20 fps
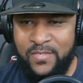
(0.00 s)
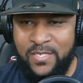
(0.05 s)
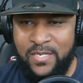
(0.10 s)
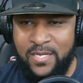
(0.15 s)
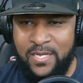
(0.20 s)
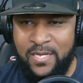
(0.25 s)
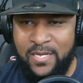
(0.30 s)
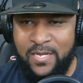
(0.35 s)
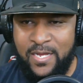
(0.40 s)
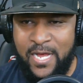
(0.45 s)

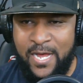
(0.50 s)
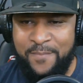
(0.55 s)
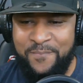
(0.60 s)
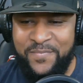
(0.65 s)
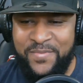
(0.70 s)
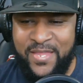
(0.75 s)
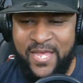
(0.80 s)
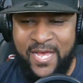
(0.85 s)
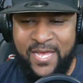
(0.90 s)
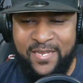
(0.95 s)
Uh,
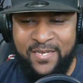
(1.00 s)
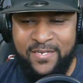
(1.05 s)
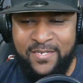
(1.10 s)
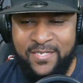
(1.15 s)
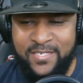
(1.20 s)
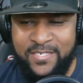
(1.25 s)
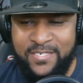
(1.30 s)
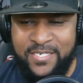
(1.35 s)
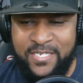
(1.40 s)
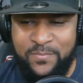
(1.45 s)
I'm not.
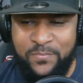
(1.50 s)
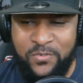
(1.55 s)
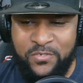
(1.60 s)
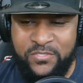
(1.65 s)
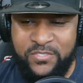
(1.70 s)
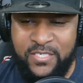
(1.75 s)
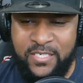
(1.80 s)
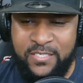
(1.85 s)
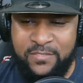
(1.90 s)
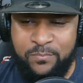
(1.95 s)
Debo
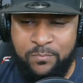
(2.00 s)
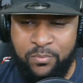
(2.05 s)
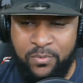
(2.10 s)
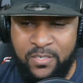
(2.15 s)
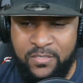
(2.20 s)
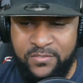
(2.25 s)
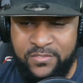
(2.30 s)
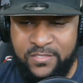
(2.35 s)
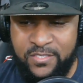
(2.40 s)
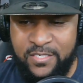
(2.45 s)
says
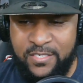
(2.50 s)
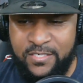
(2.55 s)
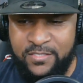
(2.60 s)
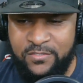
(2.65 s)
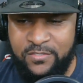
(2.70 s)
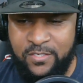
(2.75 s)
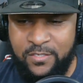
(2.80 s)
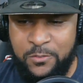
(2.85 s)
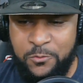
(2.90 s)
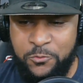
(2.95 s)
Brunson is
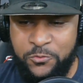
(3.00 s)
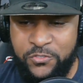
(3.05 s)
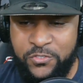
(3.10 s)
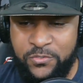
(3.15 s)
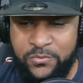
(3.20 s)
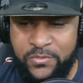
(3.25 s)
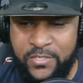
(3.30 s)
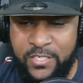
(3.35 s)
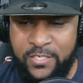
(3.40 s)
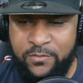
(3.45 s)

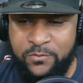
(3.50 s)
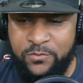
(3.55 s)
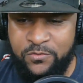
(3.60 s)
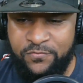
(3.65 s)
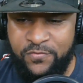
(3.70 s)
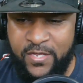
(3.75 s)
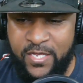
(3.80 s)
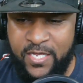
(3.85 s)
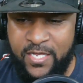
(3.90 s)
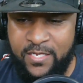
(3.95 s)
delusional. Eagles
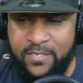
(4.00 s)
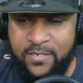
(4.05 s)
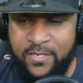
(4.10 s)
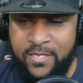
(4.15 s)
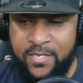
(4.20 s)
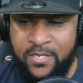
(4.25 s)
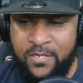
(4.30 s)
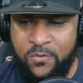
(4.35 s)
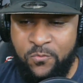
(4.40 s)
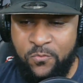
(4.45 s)
fan
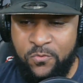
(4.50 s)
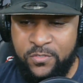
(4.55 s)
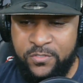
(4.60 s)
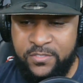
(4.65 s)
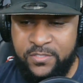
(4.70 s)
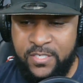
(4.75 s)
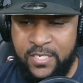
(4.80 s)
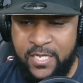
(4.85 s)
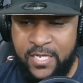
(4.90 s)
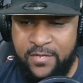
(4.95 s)
wants
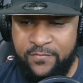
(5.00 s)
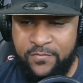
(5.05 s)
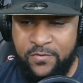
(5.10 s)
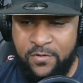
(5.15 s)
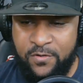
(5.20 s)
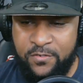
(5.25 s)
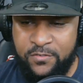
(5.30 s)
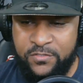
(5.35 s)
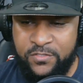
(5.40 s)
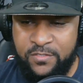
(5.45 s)
to have
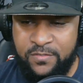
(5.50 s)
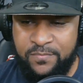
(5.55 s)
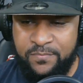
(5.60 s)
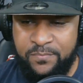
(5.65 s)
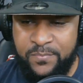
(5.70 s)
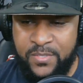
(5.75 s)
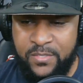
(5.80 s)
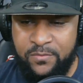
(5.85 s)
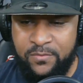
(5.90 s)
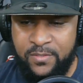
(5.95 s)
Carson
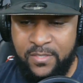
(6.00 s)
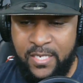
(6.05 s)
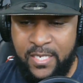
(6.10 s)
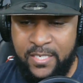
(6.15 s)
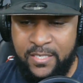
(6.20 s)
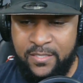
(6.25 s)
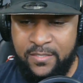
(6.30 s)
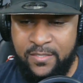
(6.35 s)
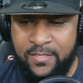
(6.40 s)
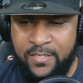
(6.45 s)
built
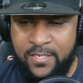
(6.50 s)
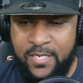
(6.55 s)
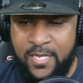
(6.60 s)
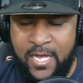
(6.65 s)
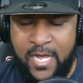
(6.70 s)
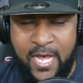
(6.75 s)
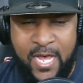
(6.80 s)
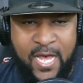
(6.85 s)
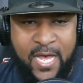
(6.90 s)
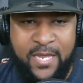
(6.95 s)
like
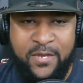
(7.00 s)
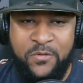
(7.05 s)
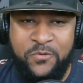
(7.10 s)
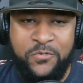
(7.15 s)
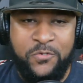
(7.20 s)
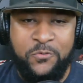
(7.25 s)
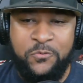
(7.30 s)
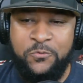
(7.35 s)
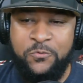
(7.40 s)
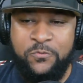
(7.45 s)
I don't
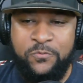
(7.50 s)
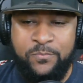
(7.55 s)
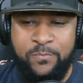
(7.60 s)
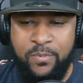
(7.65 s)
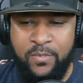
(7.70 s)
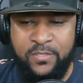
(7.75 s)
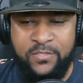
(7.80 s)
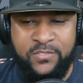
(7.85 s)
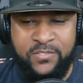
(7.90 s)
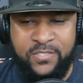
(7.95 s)
know who
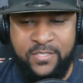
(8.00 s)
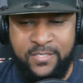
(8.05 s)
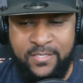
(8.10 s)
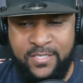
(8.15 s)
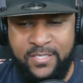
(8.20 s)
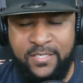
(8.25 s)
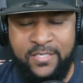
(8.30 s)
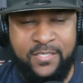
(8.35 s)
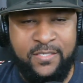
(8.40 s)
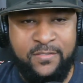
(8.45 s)
Brunson
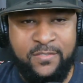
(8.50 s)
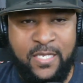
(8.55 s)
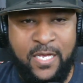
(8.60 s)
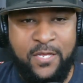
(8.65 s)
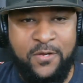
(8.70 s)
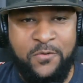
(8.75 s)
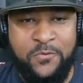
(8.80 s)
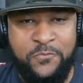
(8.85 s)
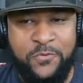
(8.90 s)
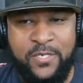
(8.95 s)
is. I
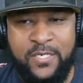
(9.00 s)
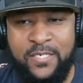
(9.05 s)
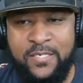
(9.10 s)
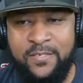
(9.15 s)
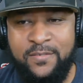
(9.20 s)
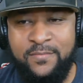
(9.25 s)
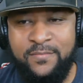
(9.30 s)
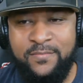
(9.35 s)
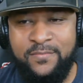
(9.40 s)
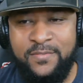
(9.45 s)
don't
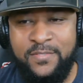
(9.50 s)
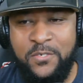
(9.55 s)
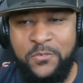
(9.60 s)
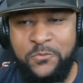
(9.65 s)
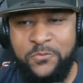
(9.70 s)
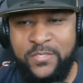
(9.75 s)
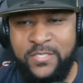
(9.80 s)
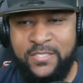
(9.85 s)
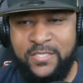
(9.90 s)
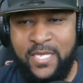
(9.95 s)
really know
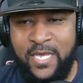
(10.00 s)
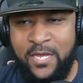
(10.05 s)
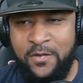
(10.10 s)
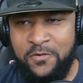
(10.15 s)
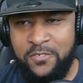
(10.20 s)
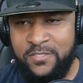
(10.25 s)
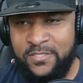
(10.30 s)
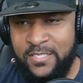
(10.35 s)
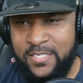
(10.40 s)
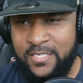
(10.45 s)
who this
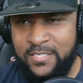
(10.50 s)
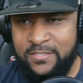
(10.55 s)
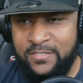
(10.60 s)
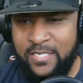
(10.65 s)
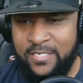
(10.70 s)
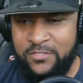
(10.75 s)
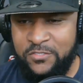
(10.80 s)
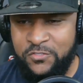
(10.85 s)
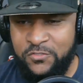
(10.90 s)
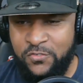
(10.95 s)
character is.
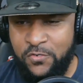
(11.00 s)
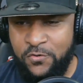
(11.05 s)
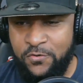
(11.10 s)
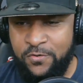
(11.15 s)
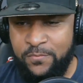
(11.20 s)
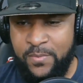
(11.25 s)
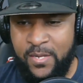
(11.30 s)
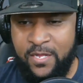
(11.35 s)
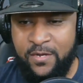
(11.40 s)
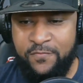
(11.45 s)
I just heard
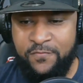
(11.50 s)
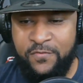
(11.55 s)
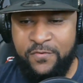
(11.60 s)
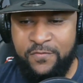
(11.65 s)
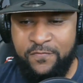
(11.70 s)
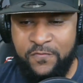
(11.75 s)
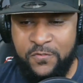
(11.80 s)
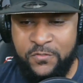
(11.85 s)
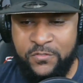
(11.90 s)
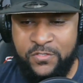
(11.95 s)
about him for the
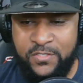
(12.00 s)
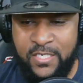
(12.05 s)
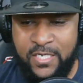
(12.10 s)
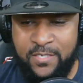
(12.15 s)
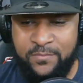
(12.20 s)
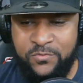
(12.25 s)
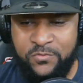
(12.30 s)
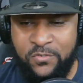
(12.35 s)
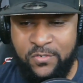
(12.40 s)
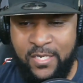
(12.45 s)
first
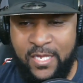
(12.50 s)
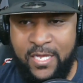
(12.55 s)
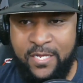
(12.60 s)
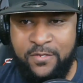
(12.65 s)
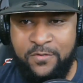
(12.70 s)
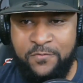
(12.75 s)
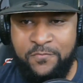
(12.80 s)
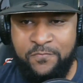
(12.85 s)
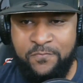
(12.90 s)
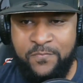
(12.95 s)
time, so a lot of you